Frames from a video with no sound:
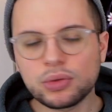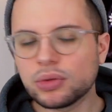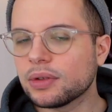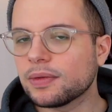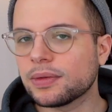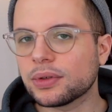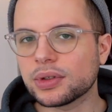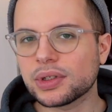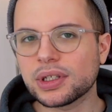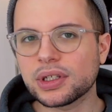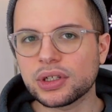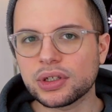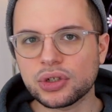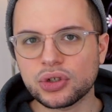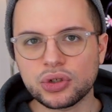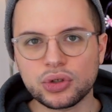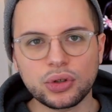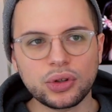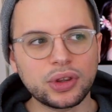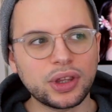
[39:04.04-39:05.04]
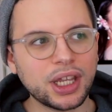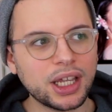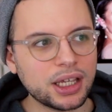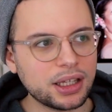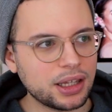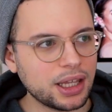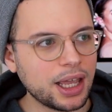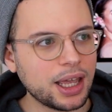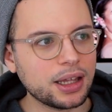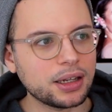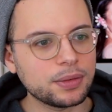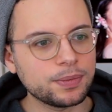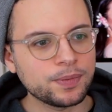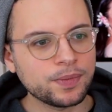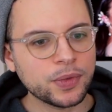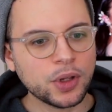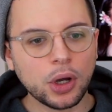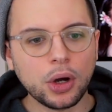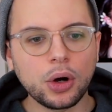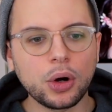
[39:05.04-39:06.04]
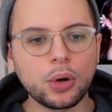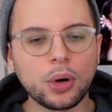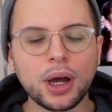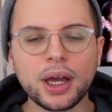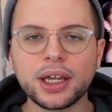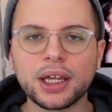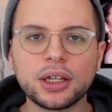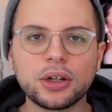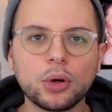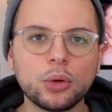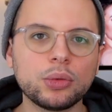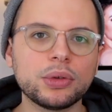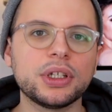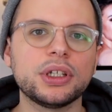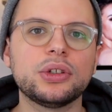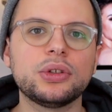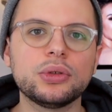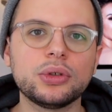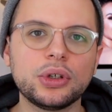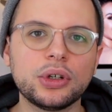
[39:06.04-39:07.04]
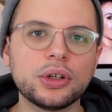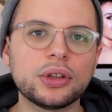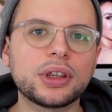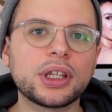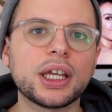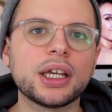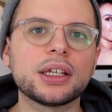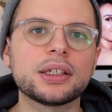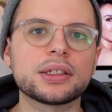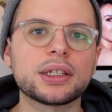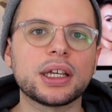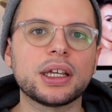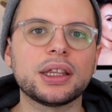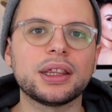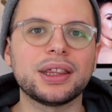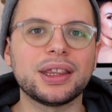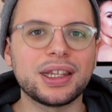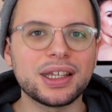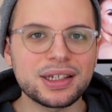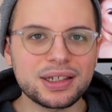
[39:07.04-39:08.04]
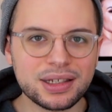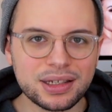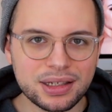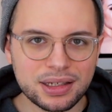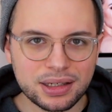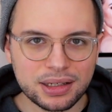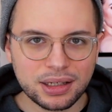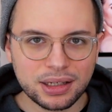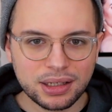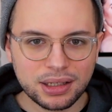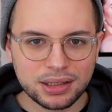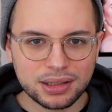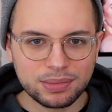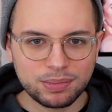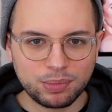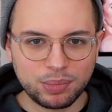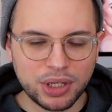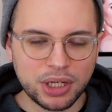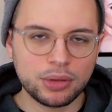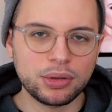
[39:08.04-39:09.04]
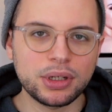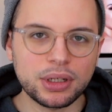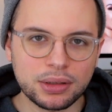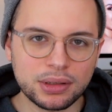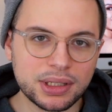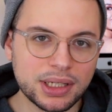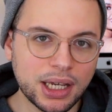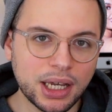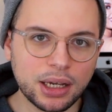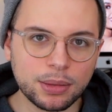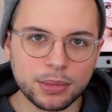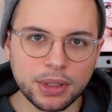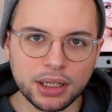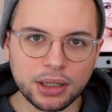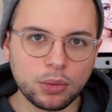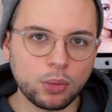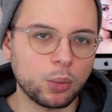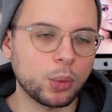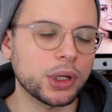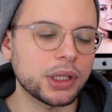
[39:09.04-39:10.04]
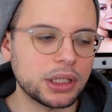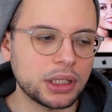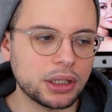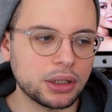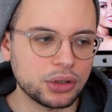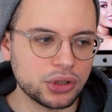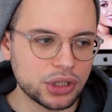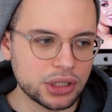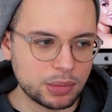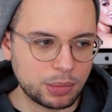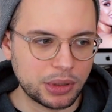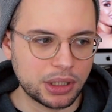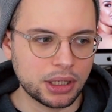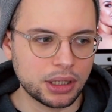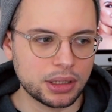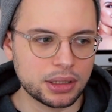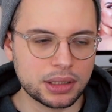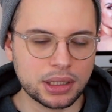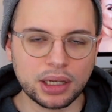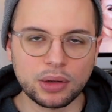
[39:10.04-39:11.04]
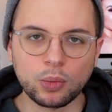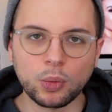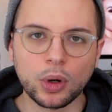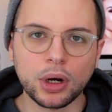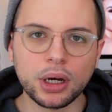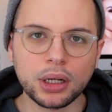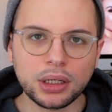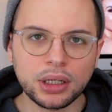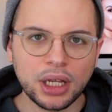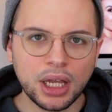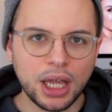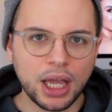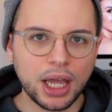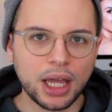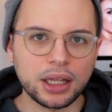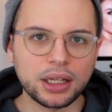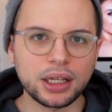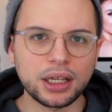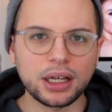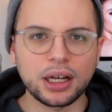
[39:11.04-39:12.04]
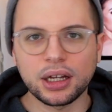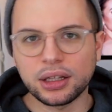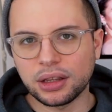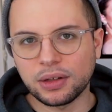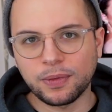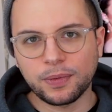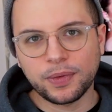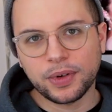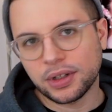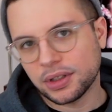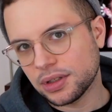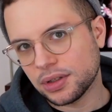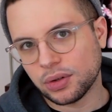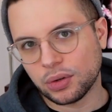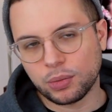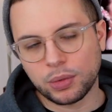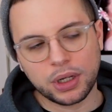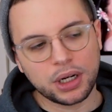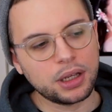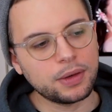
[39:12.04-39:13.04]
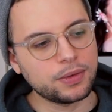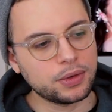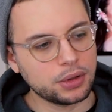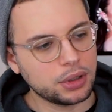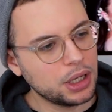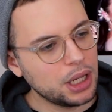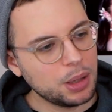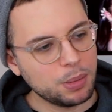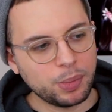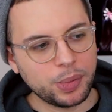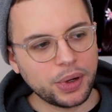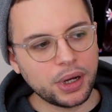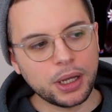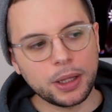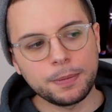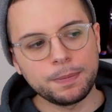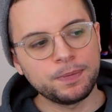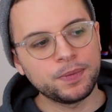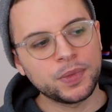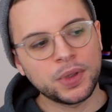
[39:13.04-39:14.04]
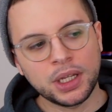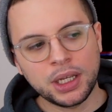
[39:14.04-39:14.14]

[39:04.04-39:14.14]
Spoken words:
Universes should think that, oh, I can only do good things in this period of time, like 1 year, just because I won and they got the funds or whatever. But